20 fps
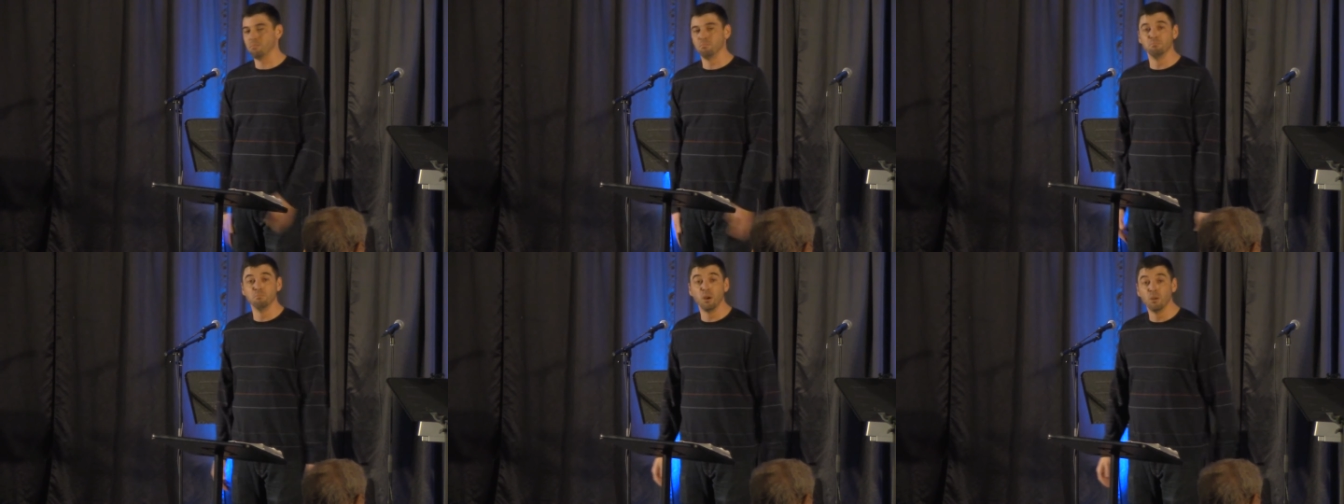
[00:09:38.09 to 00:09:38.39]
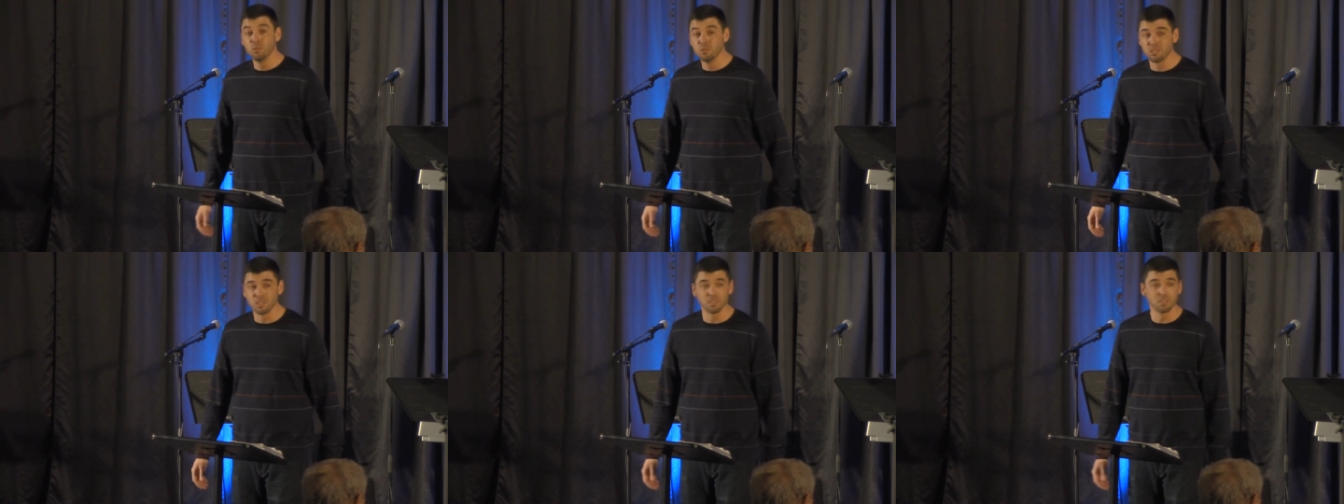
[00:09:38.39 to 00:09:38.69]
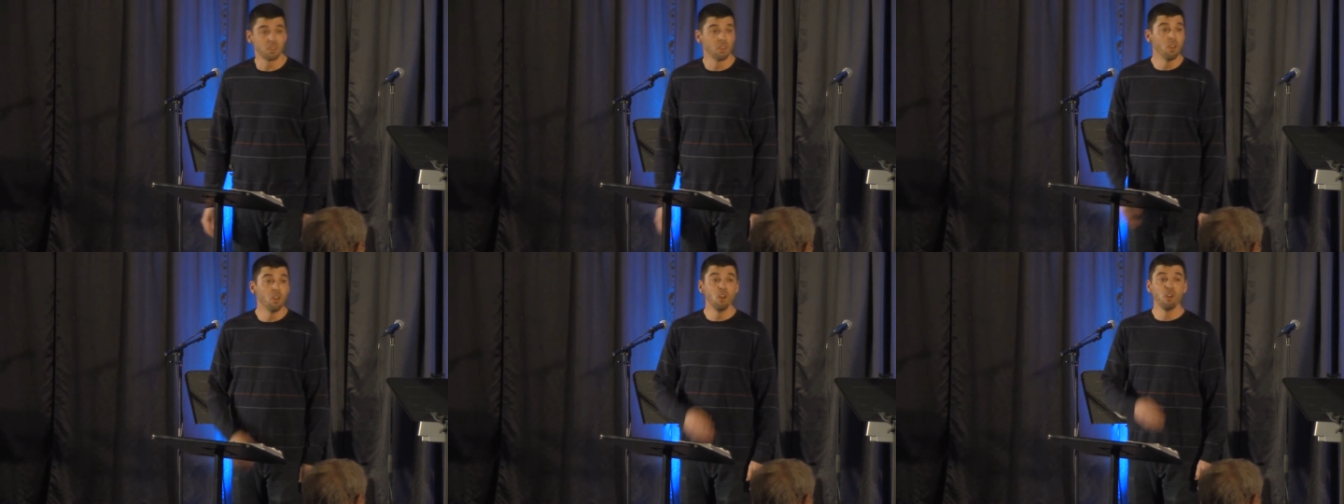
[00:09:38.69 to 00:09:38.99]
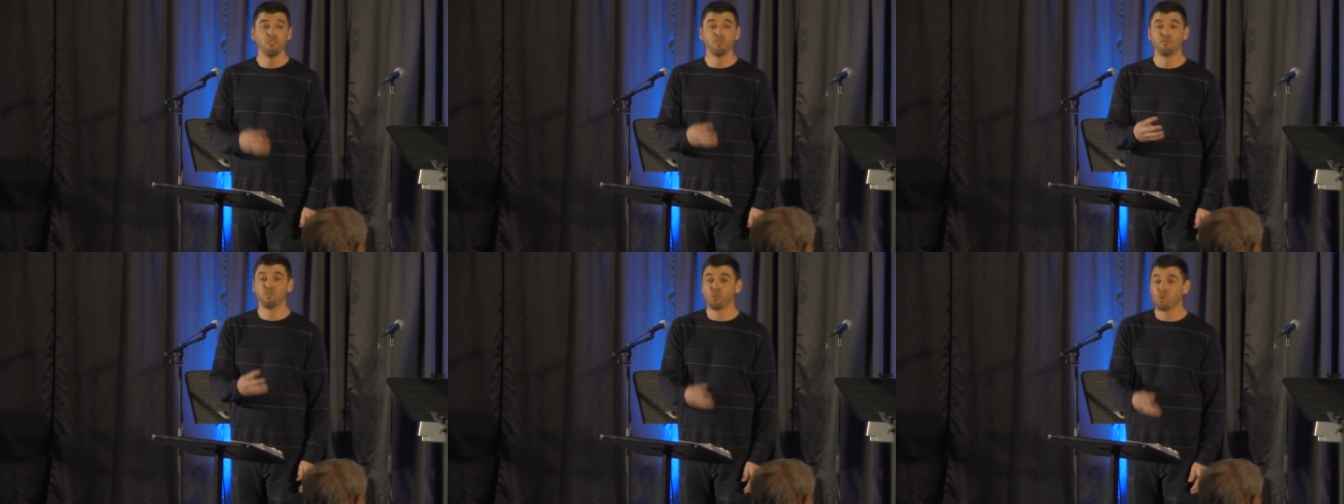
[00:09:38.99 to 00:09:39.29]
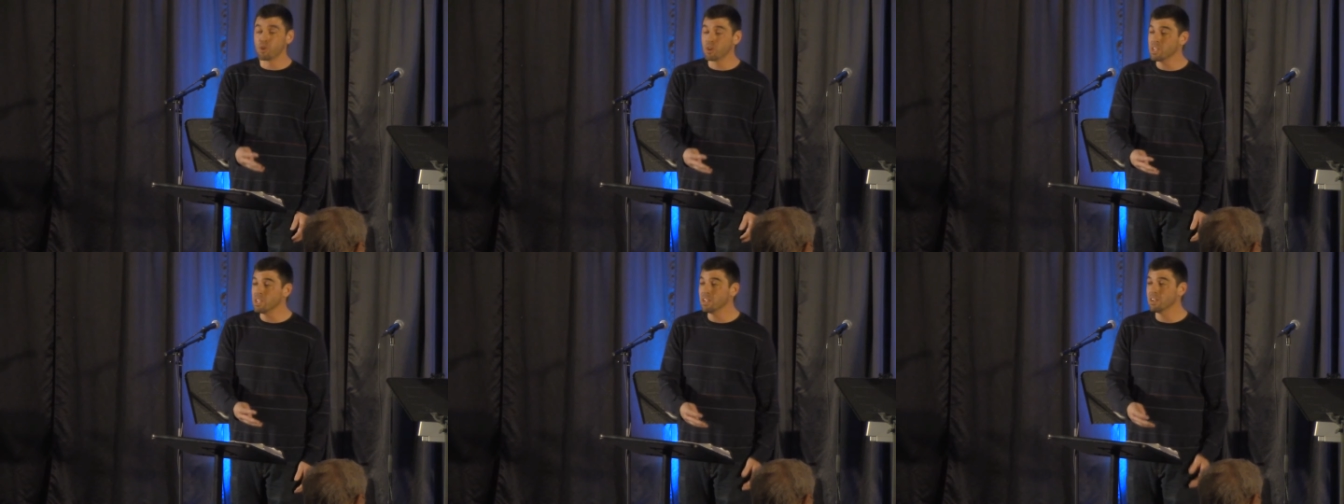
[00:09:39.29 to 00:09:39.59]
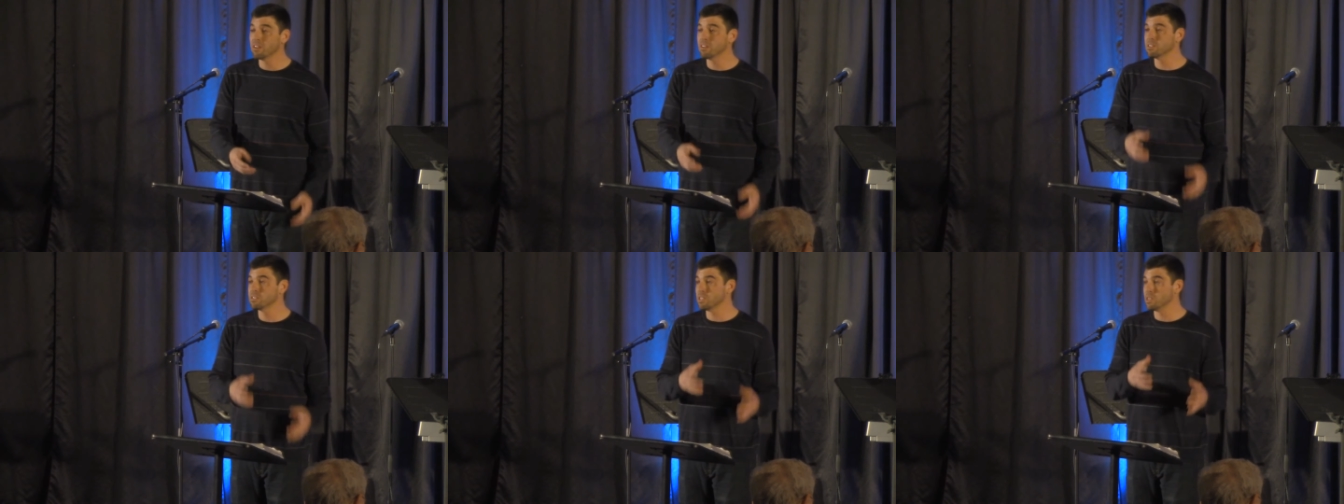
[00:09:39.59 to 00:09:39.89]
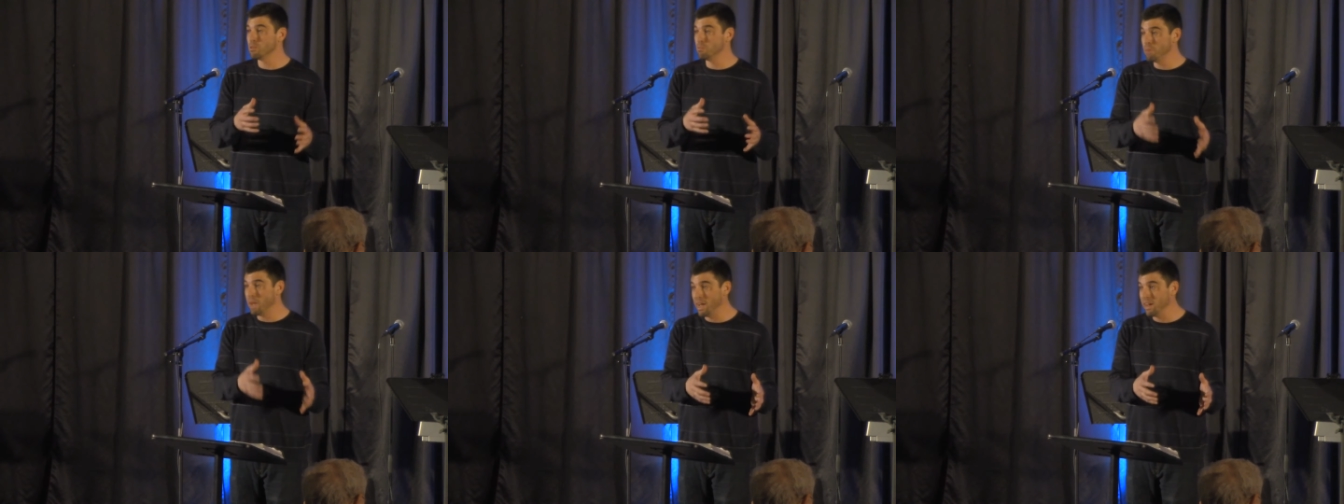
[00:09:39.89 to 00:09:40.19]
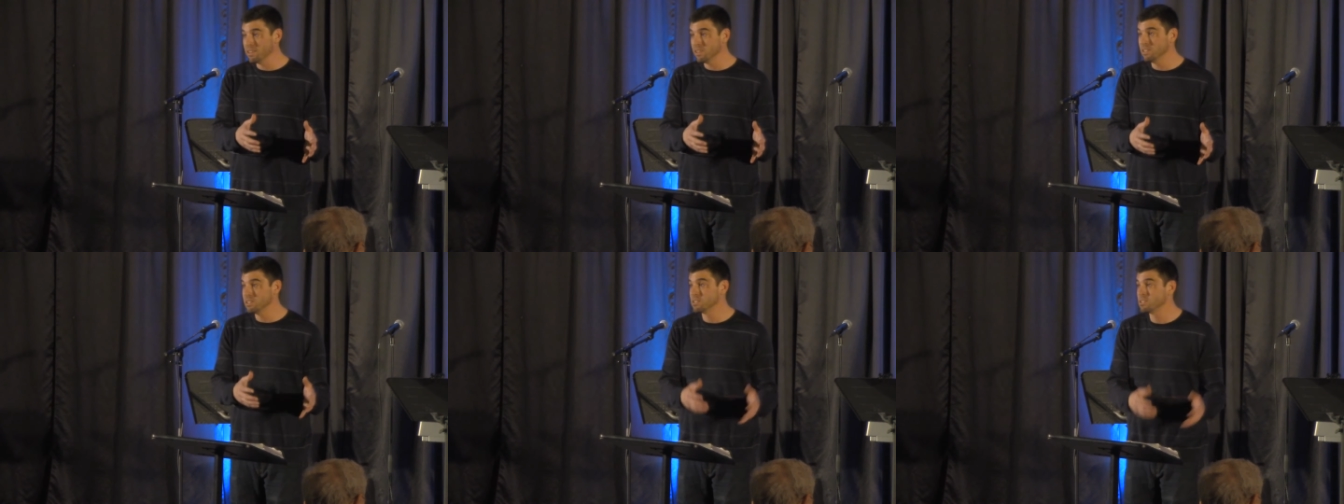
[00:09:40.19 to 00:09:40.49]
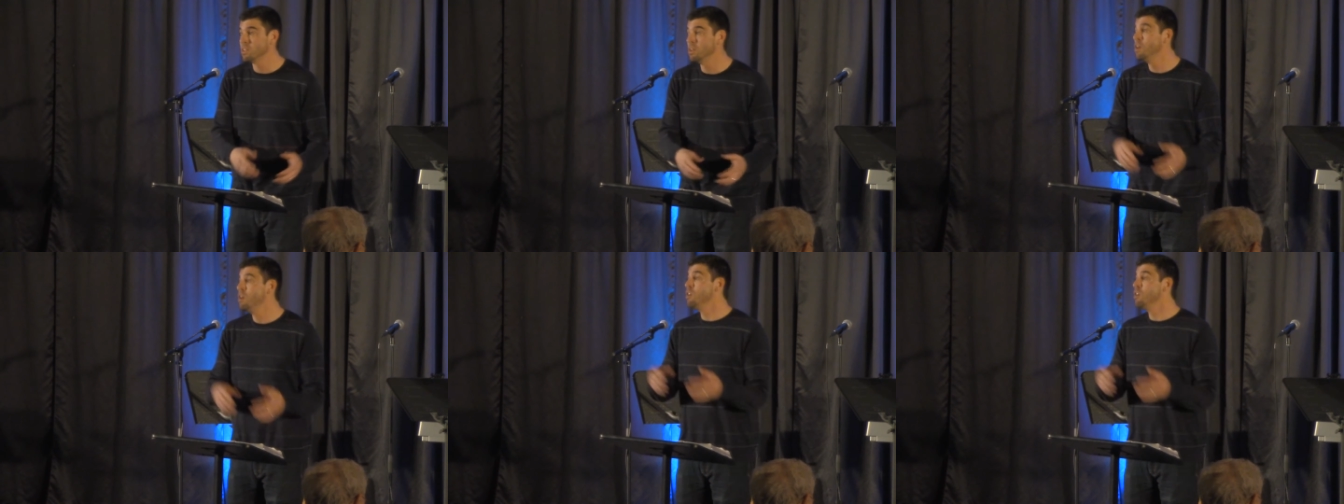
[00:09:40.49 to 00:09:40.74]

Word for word: Moses 40 years in the palace,